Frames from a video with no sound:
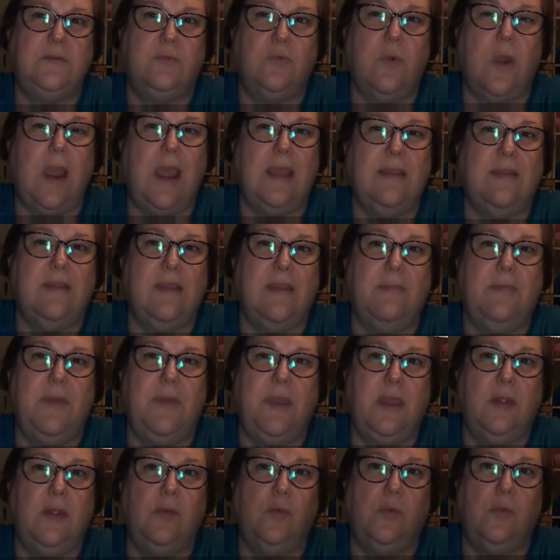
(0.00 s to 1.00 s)
write
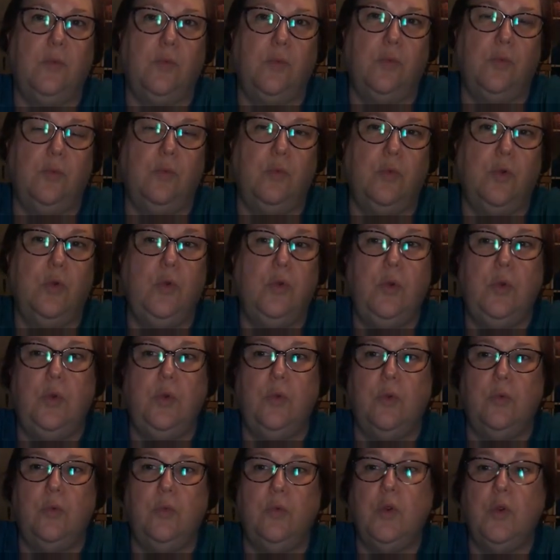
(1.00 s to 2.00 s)
something in
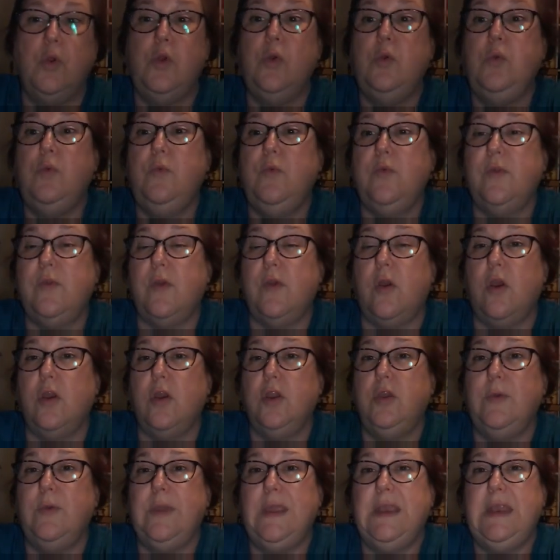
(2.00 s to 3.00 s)
runes,
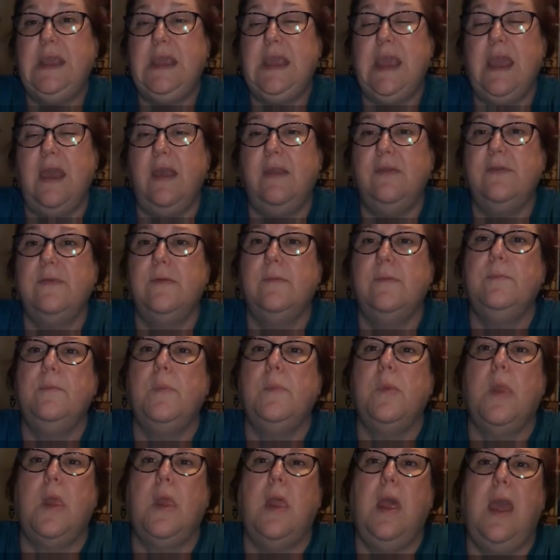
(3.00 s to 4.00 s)
R-U-N-E-S.
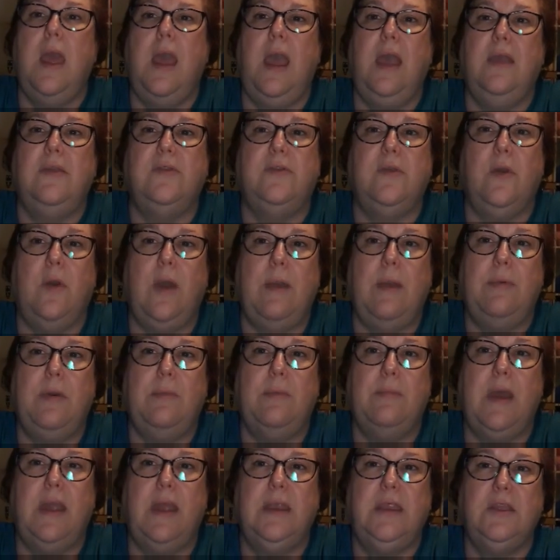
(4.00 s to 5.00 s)
And so I
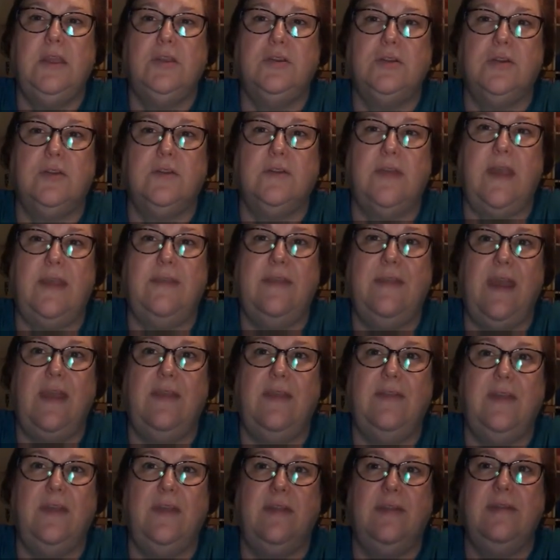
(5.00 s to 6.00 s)
put my initials, that's
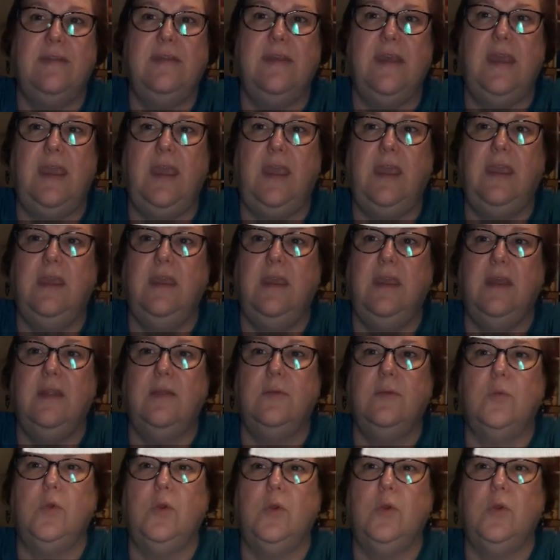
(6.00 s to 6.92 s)
SNC, in